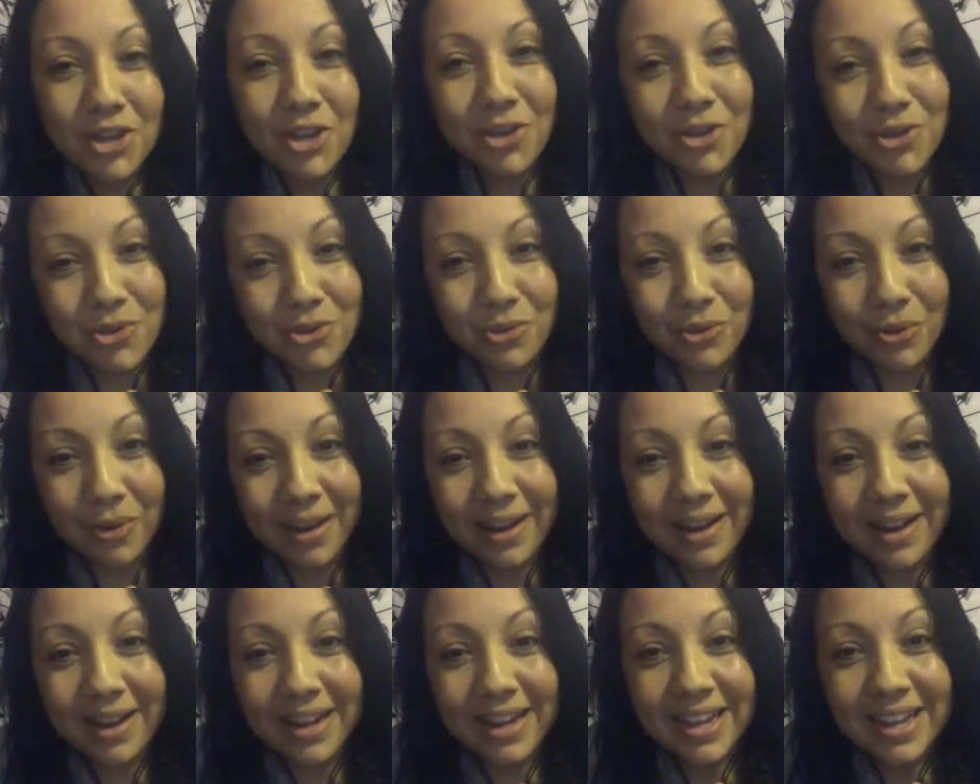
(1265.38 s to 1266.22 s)
you.
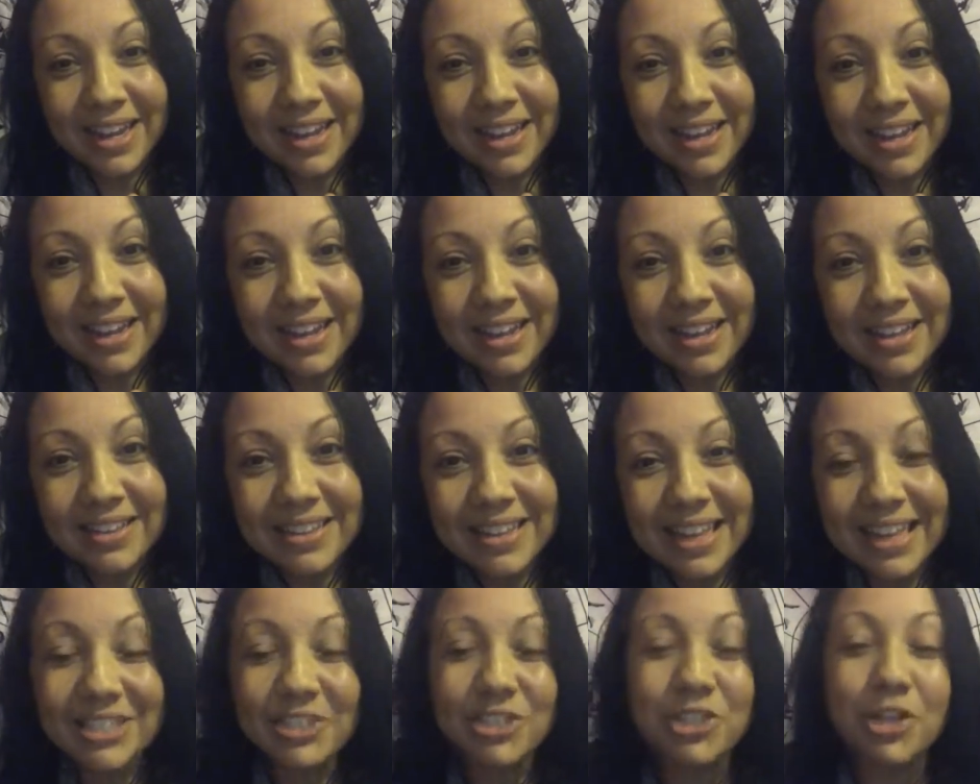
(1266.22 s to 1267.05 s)

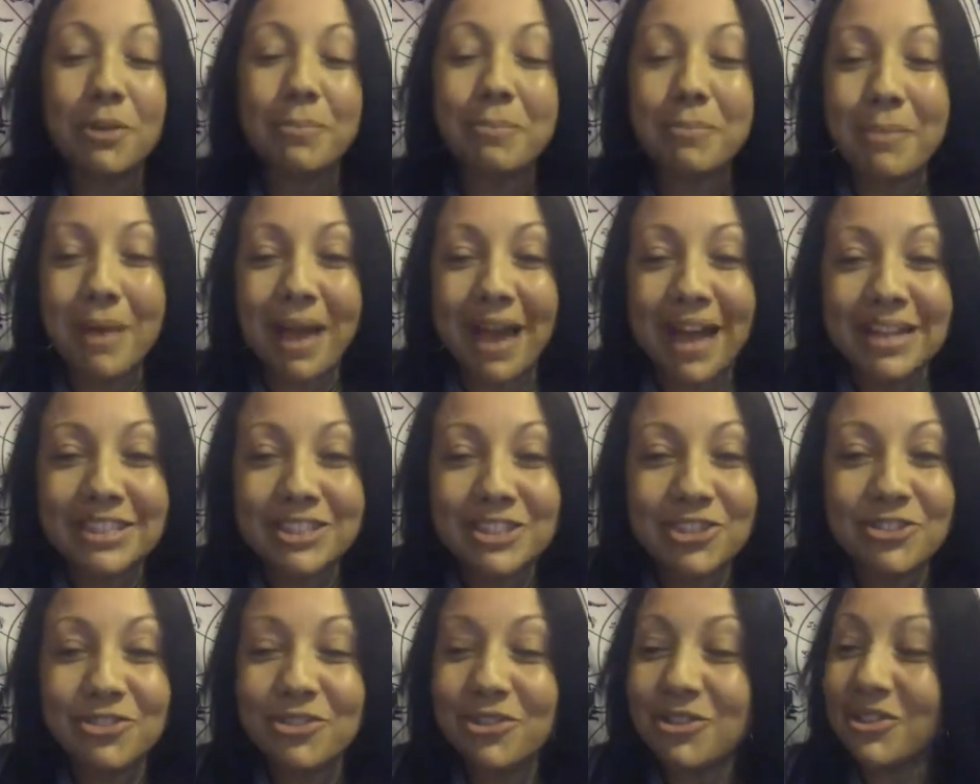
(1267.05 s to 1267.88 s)
That you're
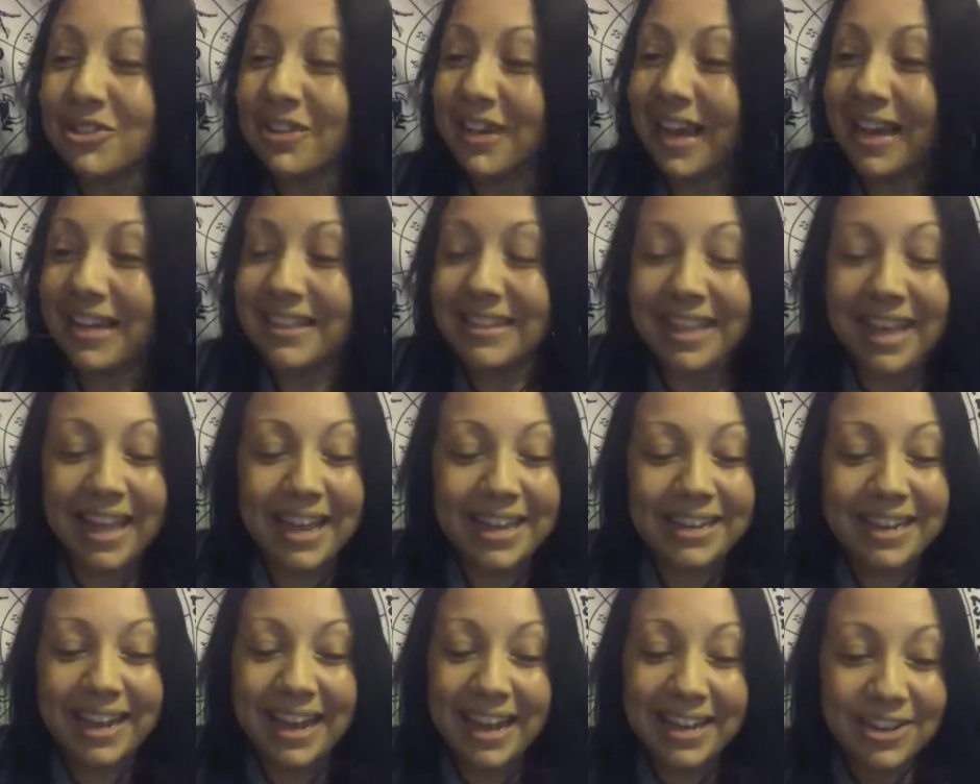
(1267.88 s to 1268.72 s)
magical
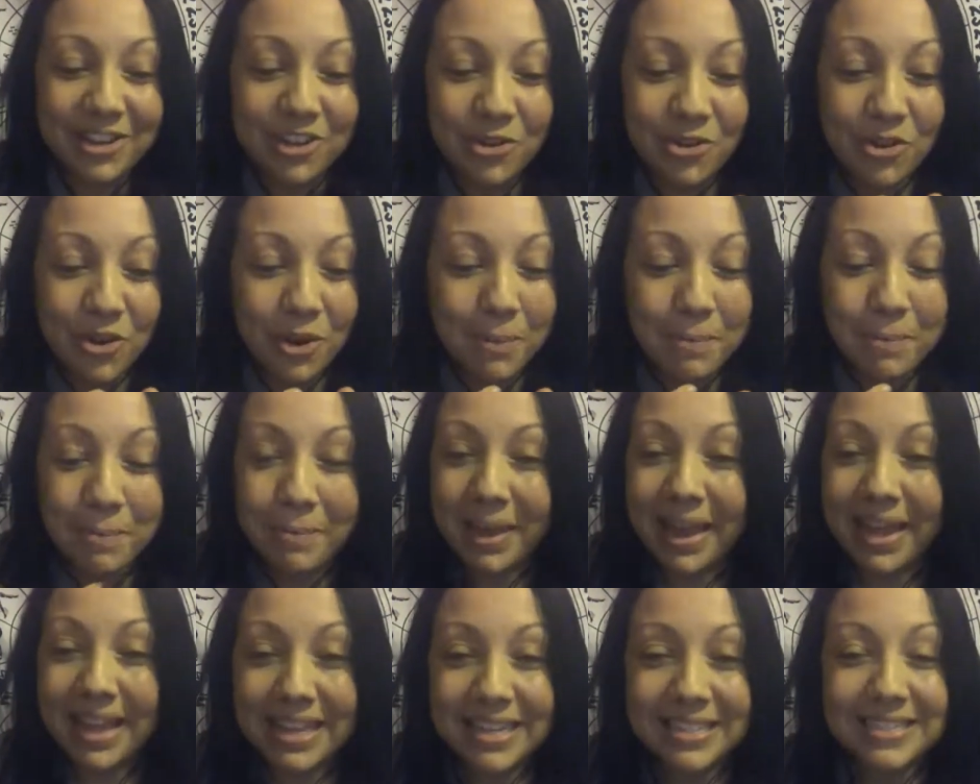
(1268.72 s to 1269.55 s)
and you're
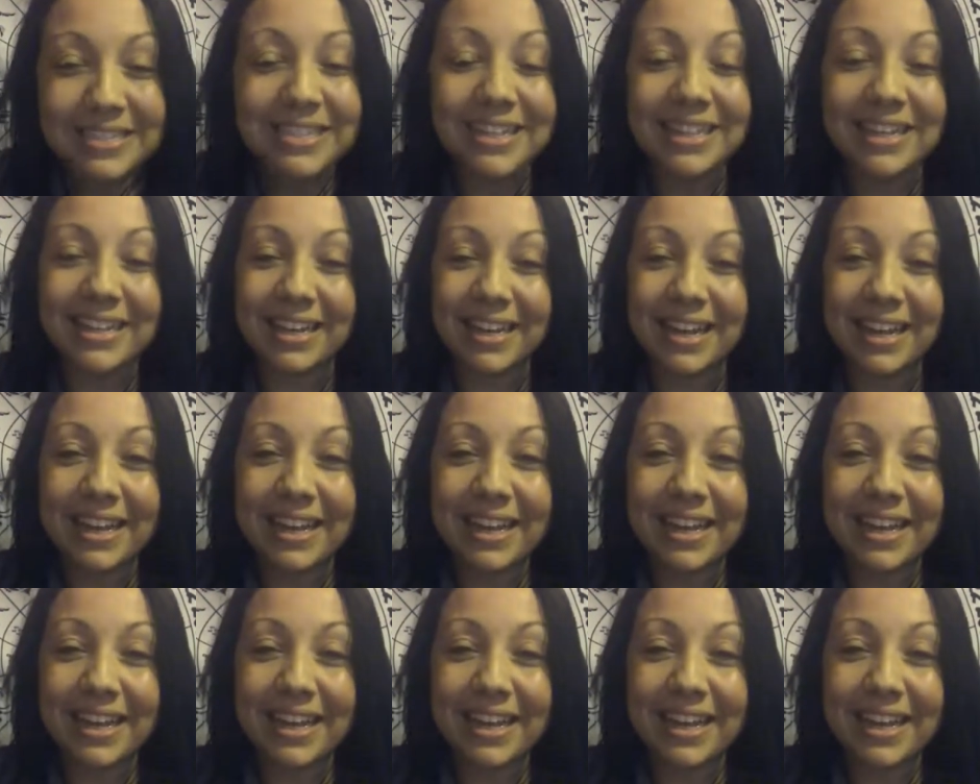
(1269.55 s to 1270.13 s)
amazing.